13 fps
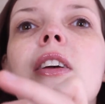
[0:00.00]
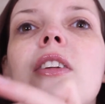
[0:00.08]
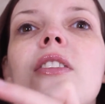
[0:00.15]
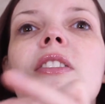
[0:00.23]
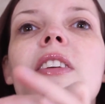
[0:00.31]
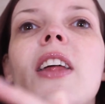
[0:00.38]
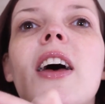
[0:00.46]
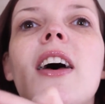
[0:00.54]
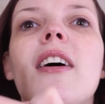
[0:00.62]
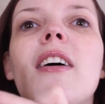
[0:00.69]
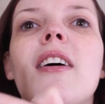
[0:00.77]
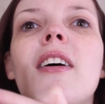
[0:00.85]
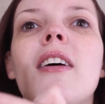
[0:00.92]
can you see
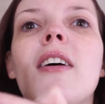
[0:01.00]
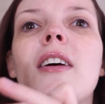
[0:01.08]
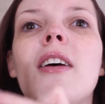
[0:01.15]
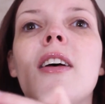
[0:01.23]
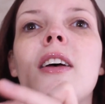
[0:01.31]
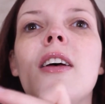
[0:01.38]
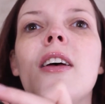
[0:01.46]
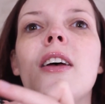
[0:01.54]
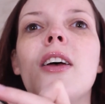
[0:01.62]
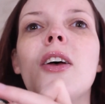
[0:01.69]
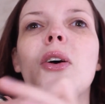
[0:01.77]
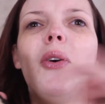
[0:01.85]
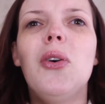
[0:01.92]
that?
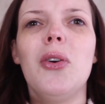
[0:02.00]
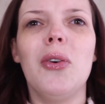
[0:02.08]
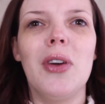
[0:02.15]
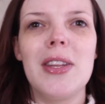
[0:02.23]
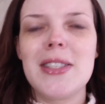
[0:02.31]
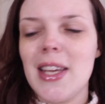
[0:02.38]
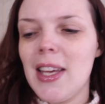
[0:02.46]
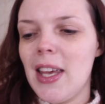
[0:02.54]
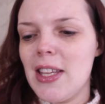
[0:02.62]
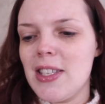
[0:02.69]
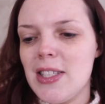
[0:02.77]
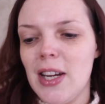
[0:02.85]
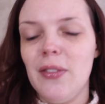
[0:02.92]
Ooh, it's like,
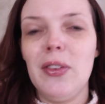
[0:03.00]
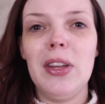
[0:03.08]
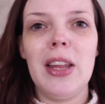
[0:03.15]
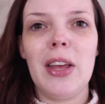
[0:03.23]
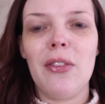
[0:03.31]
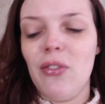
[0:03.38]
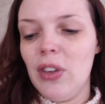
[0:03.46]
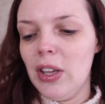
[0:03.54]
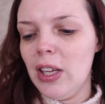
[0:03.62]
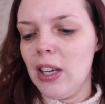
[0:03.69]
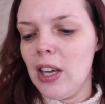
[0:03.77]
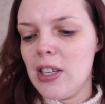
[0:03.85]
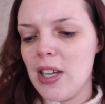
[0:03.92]
it's definitely like
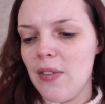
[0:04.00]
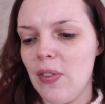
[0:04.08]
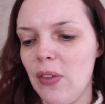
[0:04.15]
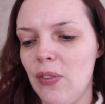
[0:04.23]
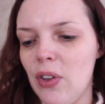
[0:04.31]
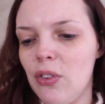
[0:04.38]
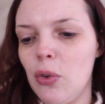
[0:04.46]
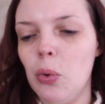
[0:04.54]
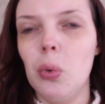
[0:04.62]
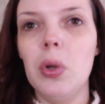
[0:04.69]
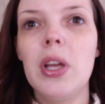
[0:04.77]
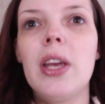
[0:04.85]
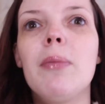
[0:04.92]
feeling, it definitely feels
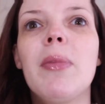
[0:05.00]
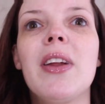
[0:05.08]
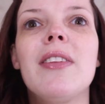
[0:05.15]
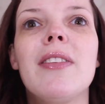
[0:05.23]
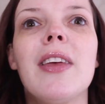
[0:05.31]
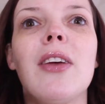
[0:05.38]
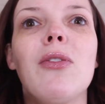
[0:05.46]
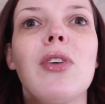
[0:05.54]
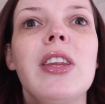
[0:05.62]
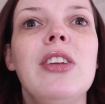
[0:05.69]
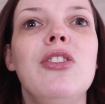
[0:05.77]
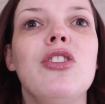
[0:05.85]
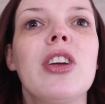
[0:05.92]
cooling, but it's like
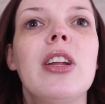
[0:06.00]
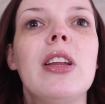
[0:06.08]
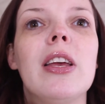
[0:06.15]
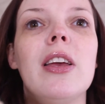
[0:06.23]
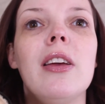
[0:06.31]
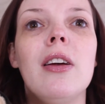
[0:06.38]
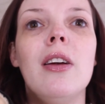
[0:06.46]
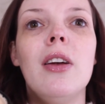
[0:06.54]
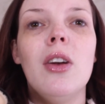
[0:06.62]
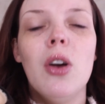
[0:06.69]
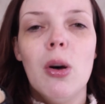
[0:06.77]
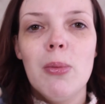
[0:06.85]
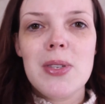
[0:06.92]
really jiggly,
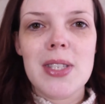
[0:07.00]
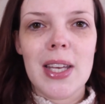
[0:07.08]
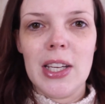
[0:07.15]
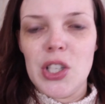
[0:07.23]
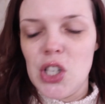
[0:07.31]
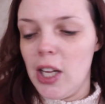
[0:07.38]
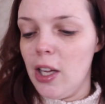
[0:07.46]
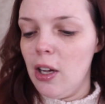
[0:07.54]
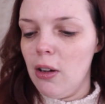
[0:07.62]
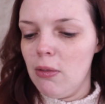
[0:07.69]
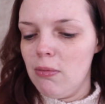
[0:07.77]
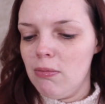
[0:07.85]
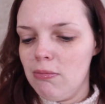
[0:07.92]
almost like
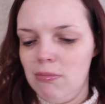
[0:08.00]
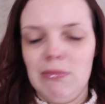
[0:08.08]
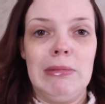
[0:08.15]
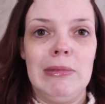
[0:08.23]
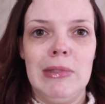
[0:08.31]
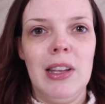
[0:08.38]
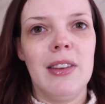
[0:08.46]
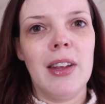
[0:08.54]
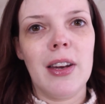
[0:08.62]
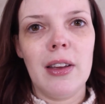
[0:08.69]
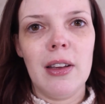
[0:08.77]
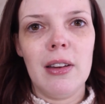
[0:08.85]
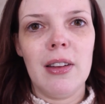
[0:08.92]
Jello. Is that
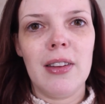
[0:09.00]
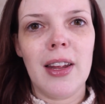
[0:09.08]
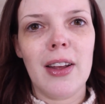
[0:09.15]
a good